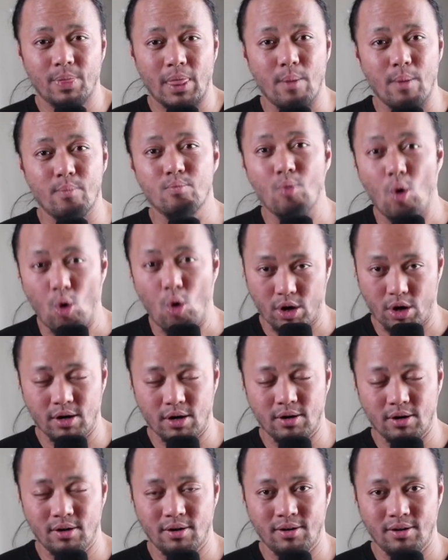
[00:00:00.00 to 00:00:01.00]
more.
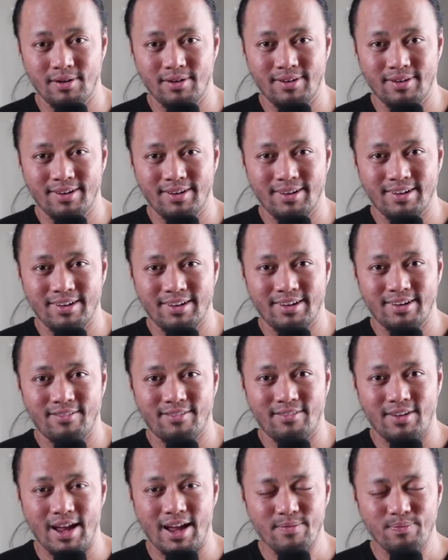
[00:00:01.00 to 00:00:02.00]

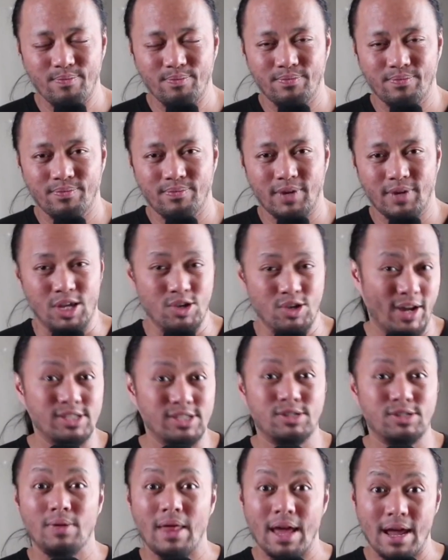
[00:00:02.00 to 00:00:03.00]
Right? Can you guys
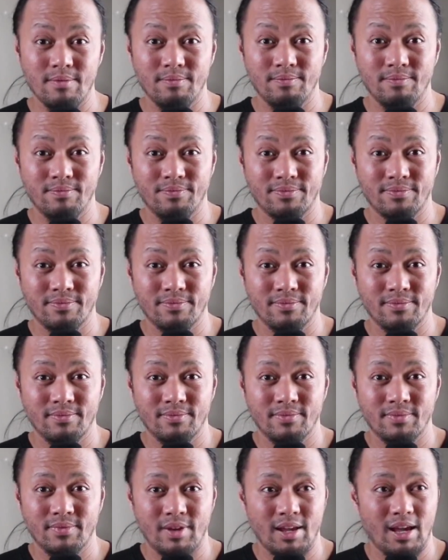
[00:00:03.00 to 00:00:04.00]
do that?
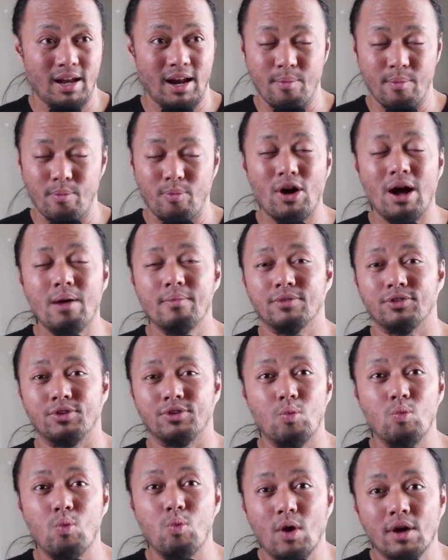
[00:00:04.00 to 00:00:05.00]
And I promise you,
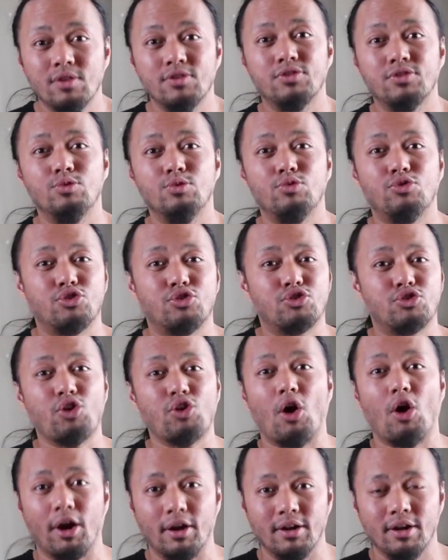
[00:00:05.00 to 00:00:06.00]
once you
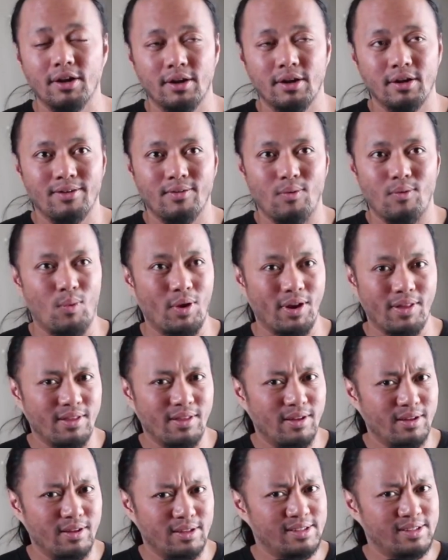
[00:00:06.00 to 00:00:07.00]
start
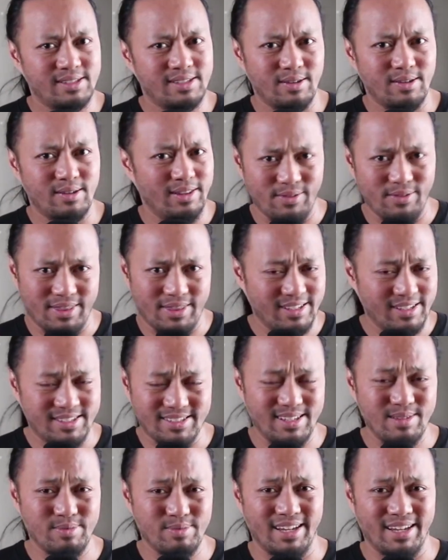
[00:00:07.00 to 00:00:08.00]
this
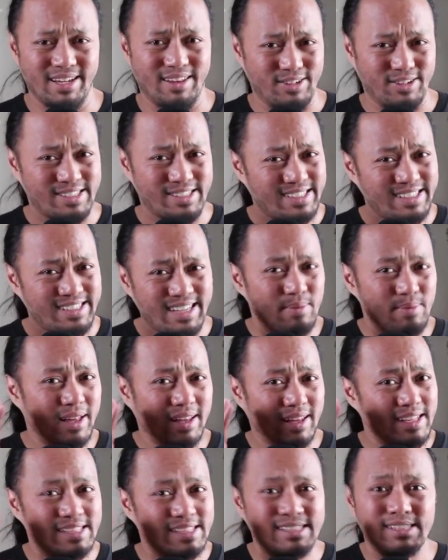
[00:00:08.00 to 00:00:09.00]
seems like they're
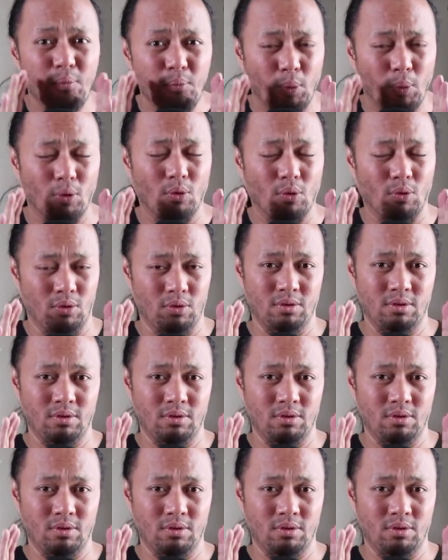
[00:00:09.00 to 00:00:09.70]
seemingly simple,